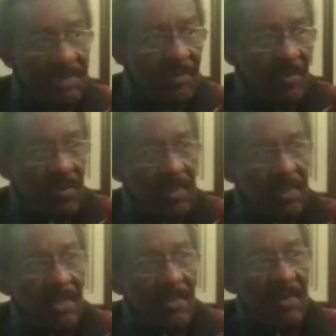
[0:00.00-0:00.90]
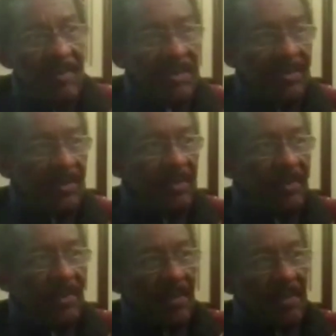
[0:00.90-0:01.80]
So they live on one side, gravity used to
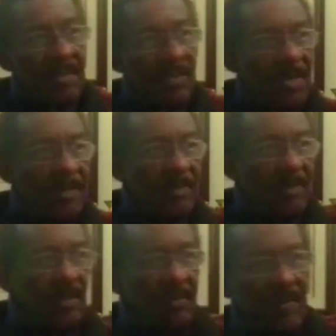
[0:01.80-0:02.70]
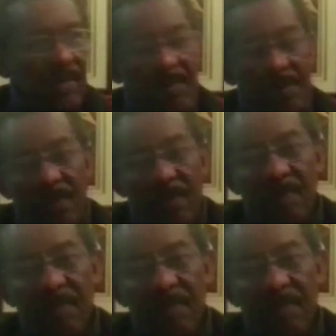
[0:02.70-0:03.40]
live on the other side, YMCA, all that this.